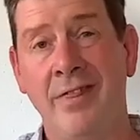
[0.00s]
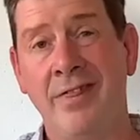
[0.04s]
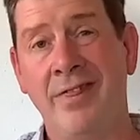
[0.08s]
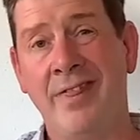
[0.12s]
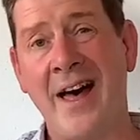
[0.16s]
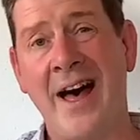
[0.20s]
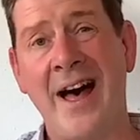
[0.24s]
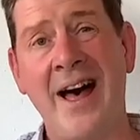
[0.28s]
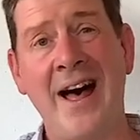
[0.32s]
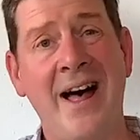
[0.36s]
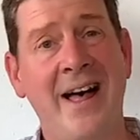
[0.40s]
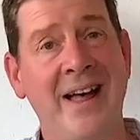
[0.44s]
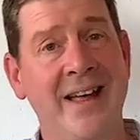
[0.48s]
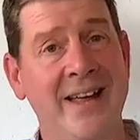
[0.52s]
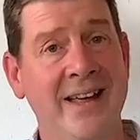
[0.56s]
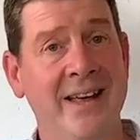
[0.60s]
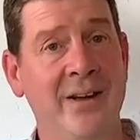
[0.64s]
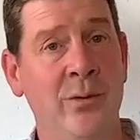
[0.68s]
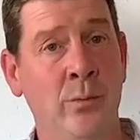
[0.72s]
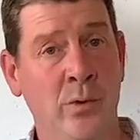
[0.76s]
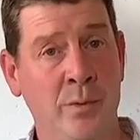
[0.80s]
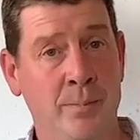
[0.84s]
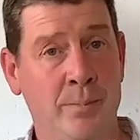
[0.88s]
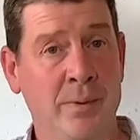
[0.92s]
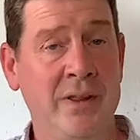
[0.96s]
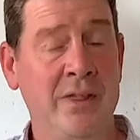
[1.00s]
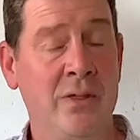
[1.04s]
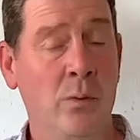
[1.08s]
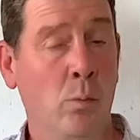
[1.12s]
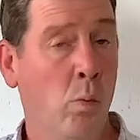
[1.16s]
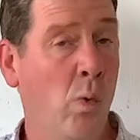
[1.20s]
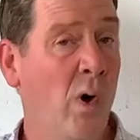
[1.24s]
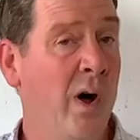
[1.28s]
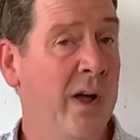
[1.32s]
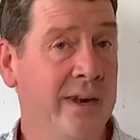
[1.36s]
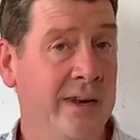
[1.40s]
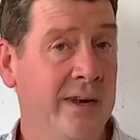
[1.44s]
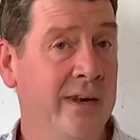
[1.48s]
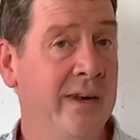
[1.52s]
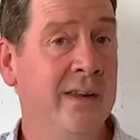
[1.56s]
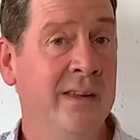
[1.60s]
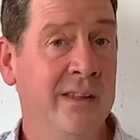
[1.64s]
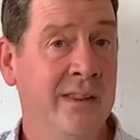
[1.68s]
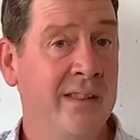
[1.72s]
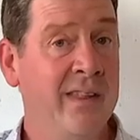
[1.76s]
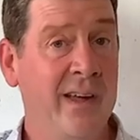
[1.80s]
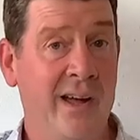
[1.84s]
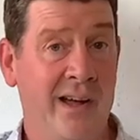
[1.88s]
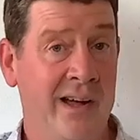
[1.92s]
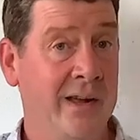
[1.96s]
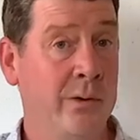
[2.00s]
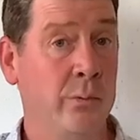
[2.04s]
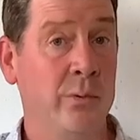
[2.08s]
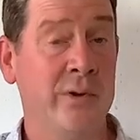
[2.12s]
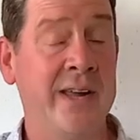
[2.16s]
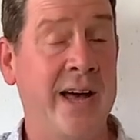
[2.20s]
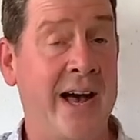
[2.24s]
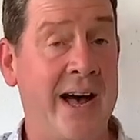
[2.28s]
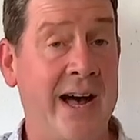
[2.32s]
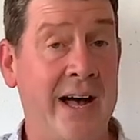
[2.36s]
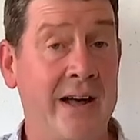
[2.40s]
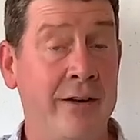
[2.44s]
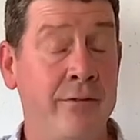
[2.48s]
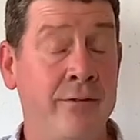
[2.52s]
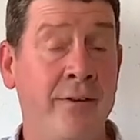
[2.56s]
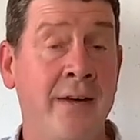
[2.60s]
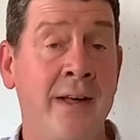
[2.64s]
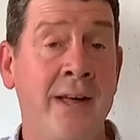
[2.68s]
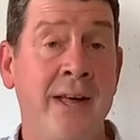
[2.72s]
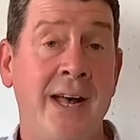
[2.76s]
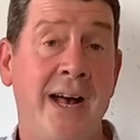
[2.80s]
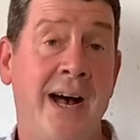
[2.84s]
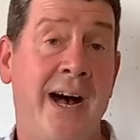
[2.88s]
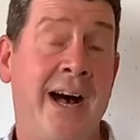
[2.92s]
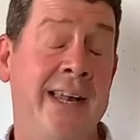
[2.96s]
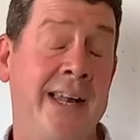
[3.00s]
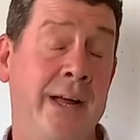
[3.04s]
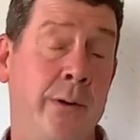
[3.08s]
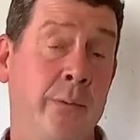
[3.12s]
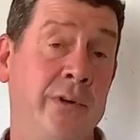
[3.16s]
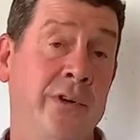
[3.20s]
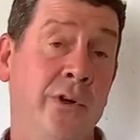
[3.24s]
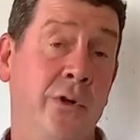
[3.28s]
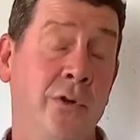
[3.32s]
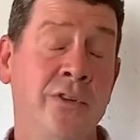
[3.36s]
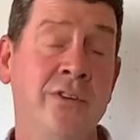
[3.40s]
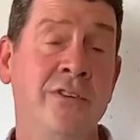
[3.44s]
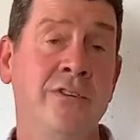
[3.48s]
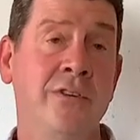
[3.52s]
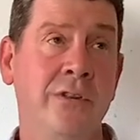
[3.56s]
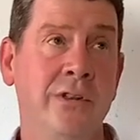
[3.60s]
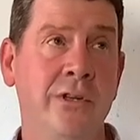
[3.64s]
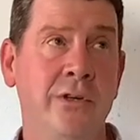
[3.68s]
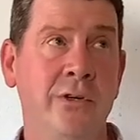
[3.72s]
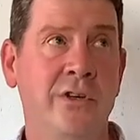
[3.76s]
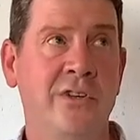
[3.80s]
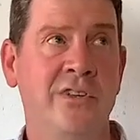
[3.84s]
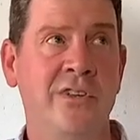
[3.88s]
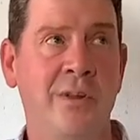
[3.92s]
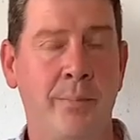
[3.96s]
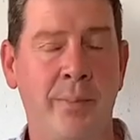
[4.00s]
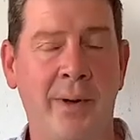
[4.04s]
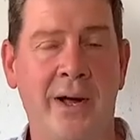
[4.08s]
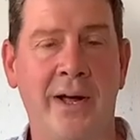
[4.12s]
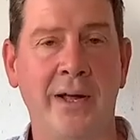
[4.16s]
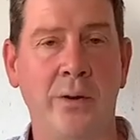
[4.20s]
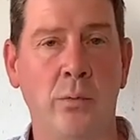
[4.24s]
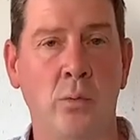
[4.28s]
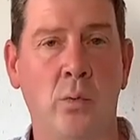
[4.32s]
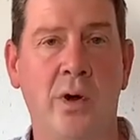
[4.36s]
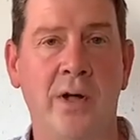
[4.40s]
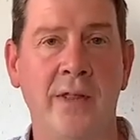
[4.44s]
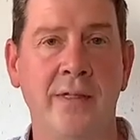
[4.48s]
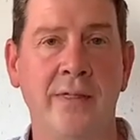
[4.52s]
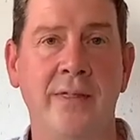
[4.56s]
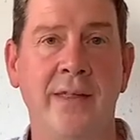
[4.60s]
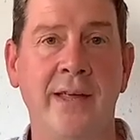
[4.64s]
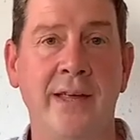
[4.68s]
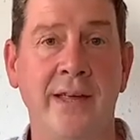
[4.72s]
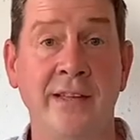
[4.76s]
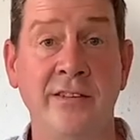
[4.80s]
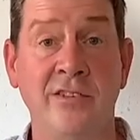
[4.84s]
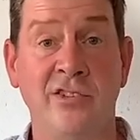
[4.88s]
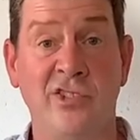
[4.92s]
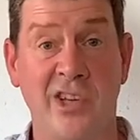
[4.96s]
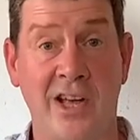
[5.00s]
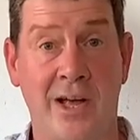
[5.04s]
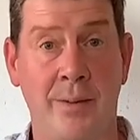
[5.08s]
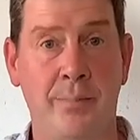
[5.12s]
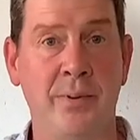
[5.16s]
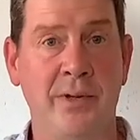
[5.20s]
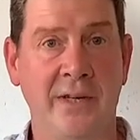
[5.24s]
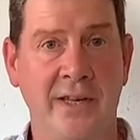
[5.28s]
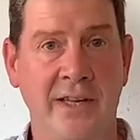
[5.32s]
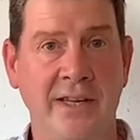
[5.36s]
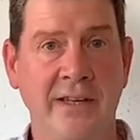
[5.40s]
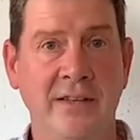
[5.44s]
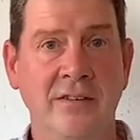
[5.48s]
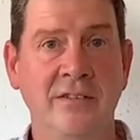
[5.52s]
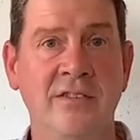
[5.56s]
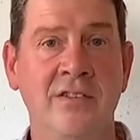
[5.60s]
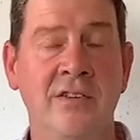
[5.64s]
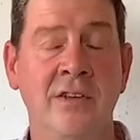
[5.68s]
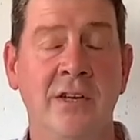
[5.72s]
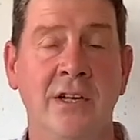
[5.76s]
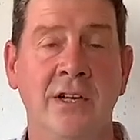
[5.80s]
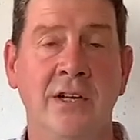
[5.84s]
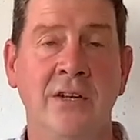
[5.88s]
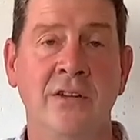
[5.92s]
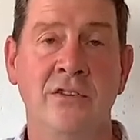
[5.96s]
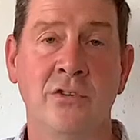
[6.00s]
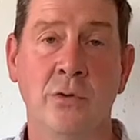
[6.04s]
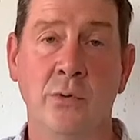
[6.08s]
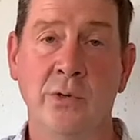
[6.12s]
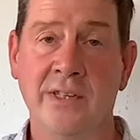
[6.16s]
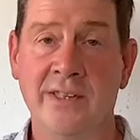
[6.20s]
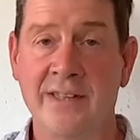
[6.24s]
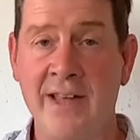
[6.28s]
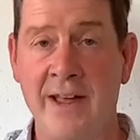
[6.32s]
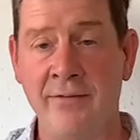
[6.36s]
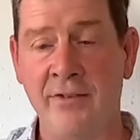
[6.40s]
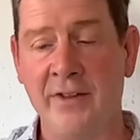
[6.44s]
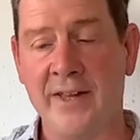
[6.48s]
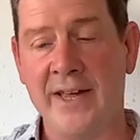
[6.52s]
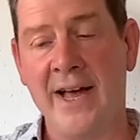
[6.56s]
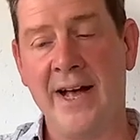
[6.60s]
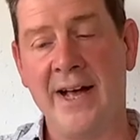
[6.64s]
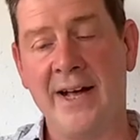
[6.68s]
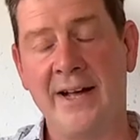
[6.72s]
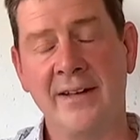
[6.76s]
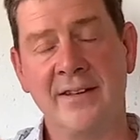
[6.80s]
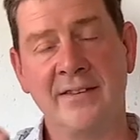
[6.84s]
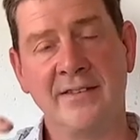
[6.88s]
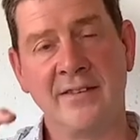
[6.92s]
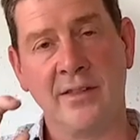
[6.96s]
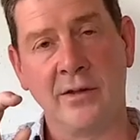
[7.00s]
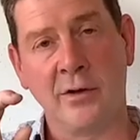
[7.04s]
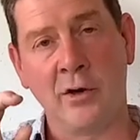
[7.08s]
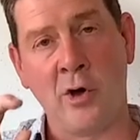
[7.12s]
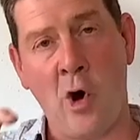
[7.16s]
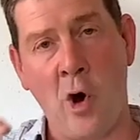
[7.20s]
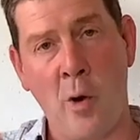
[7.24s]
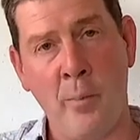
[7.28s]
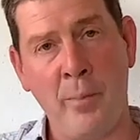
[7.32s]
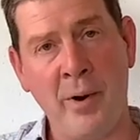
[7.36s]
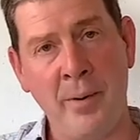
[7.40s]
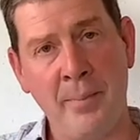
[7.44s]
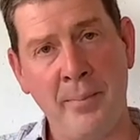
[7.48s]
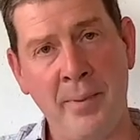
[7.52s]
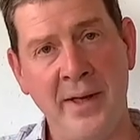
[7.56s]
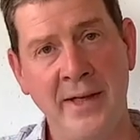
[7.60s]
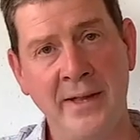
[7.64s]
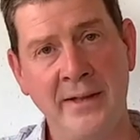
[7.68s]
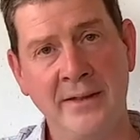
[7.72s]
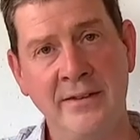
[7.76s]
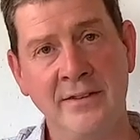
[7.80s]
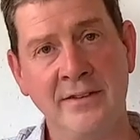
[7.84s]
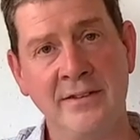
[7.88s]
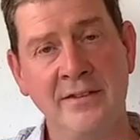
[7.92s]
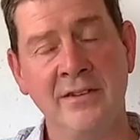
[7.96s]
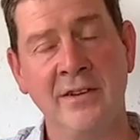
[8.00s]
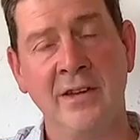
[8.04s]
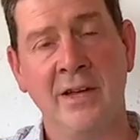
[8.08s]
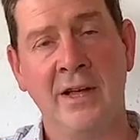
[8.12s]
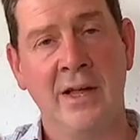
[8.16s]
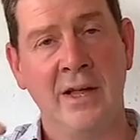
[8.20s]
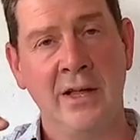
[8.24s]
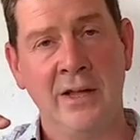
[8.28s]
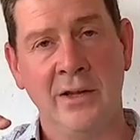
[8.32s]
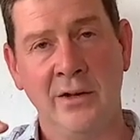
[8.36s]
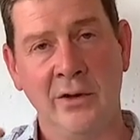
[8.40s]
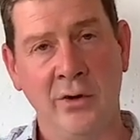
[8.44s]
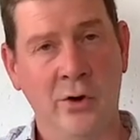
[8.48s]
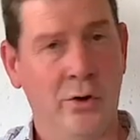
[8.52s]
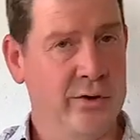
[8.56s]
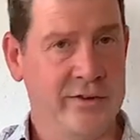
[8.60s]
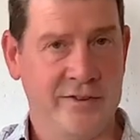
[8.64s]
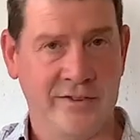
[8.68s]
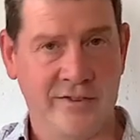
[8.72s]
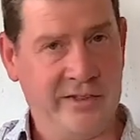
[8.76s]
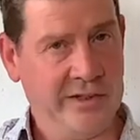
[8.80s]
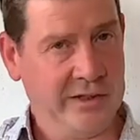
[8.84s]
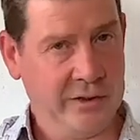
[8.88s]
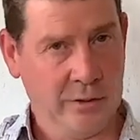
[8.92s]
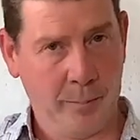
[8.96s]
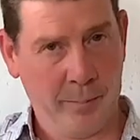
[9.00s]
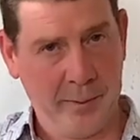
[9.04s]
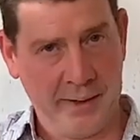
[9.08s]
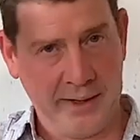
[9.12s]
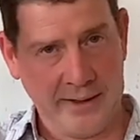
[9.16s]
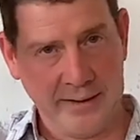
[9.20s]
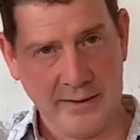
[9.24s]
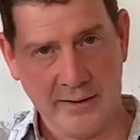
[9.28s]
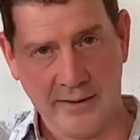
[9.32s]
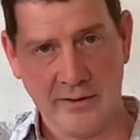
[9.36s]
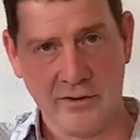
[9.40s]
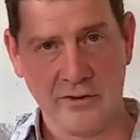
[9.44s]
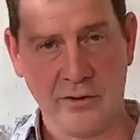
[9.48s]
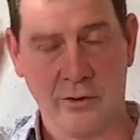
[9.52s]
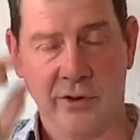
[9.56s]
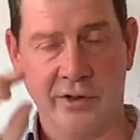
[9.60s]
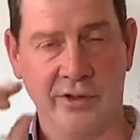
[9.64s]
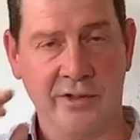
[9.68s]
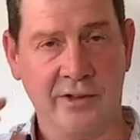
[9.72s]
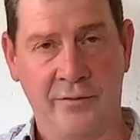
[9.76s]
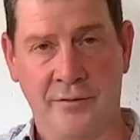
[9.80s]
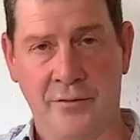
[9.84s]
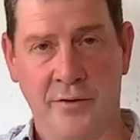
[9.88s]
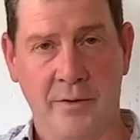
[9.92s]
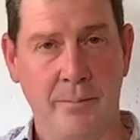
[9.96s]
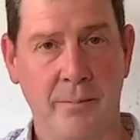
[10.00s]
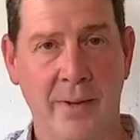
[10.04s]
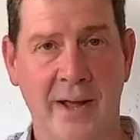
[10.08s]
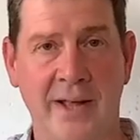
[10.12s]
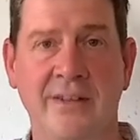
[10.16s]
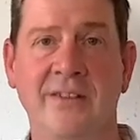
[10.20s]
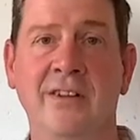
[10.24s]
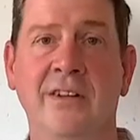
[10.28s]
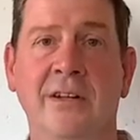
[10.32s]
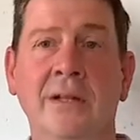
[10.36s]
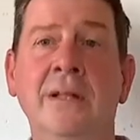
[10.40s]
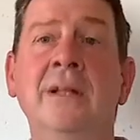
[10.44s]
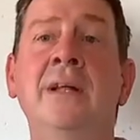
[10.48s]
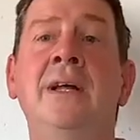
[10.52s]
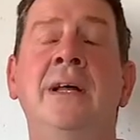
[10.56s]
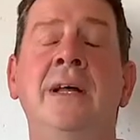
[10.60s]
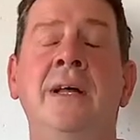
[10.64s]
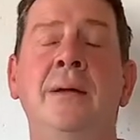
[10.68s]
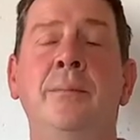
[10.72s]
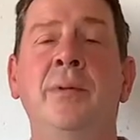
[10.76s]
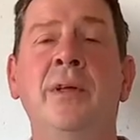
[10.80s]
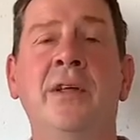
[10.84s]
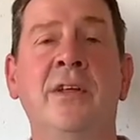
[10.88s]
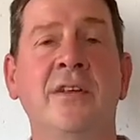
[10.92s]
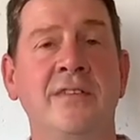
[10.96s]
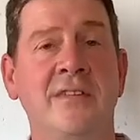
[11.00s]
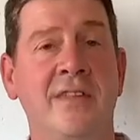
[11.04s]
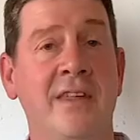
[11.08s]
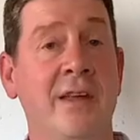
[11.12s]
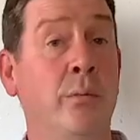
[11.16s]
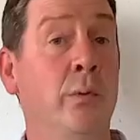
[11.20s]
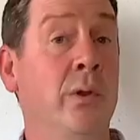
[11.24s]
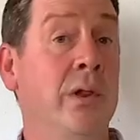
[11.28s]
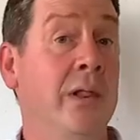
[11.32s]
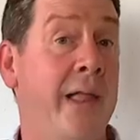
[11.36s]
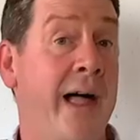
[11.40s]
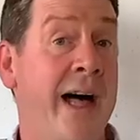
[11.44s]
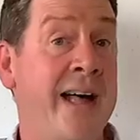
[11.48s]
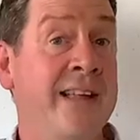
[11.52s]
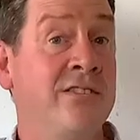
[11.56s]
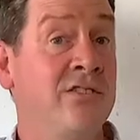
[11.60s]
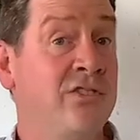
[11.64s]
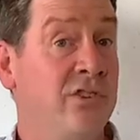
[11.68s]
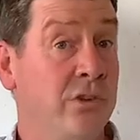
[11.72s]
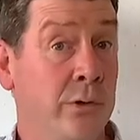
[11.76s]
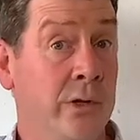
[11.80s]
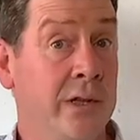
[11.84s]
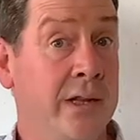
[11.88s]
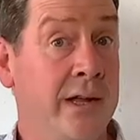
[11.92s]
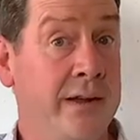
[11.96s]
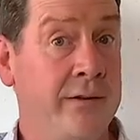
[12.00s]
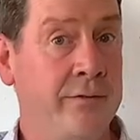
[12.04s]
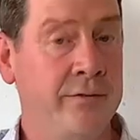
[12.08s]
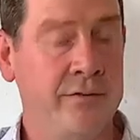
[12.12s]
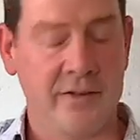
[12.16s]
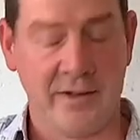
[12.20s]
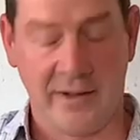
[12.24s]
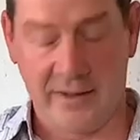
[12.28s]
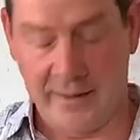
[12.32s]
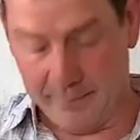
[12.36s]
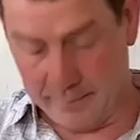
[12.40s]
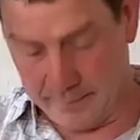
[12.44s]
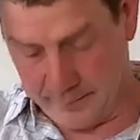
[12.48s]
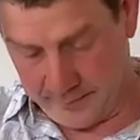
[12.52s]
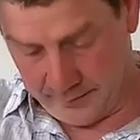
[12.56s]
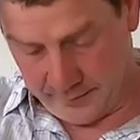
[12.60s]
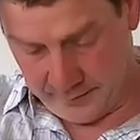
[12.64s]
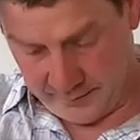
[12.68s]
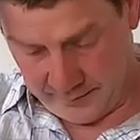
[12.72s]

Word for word: That would be the one that I would have, and I would also look to buy one that is Japanese, so it definitely has the copper pins, not steel pins or different metal, because they will last you a lifetime.